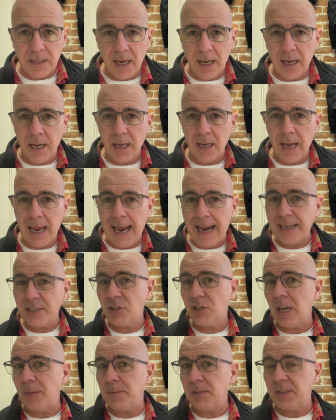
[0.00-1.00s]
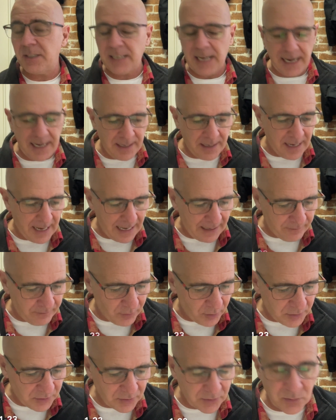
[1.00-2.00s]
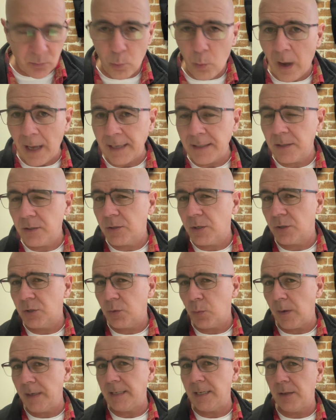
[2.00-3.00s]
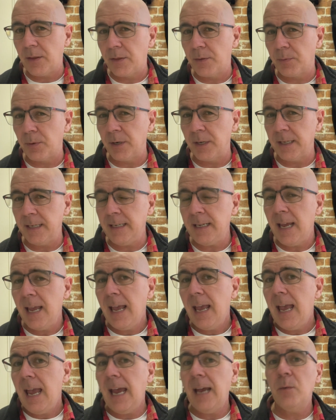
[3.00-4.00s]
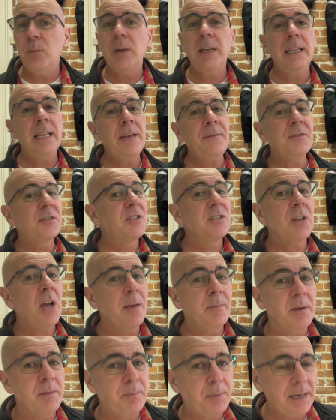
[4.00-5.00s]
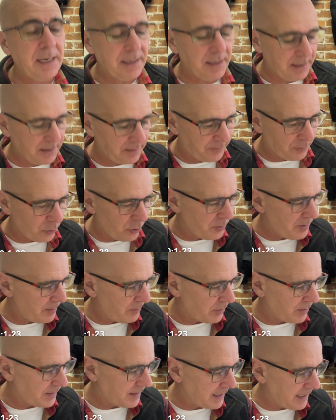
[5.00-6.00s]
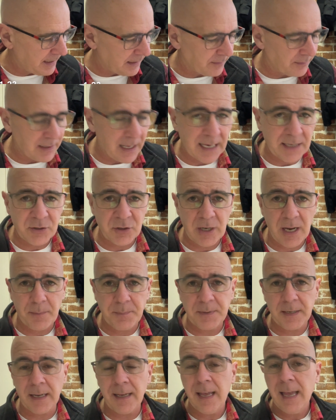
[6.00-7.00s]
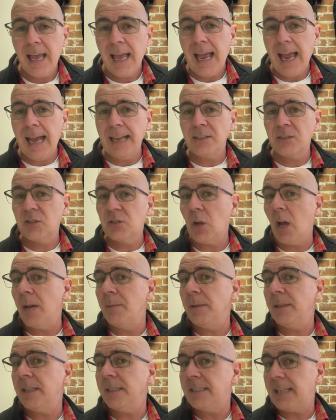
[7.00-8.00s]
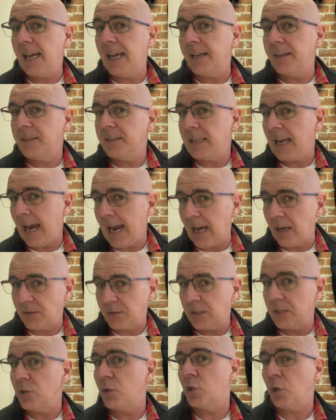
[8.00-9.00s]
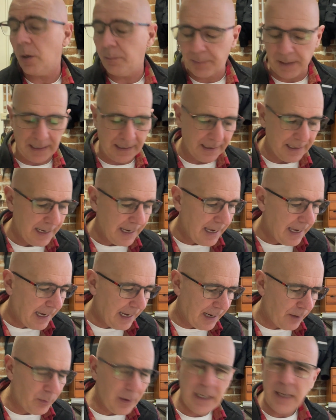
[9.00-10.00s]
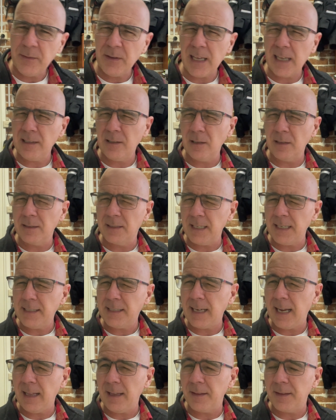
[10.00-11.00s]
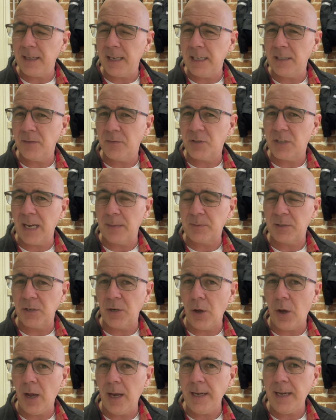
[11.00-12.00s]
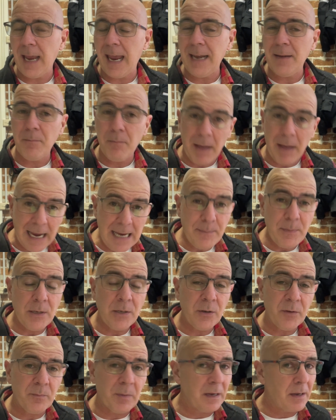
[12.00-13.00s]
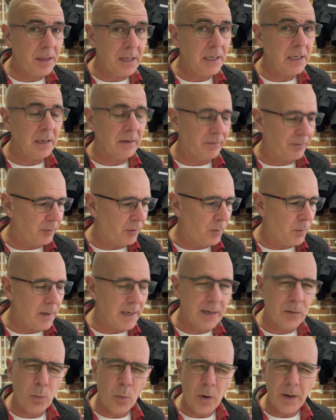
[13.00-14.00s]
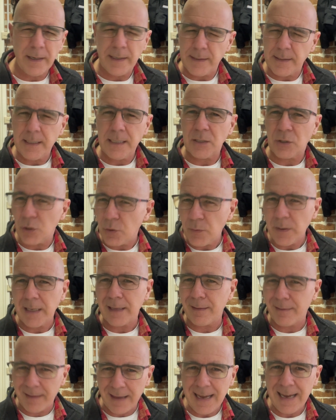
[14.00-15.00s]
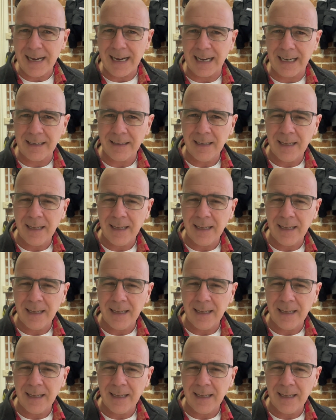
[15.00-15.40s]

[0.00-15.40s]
Acts chapter 10 and verses 1 to 23. And we left Simon Peter, if you remember, at the end of last chapter, at Simon the Tanner's house in Joppa. We're given that little detail at the end of chapter 9. And maybe you've been thinking for a week, what is he doing there?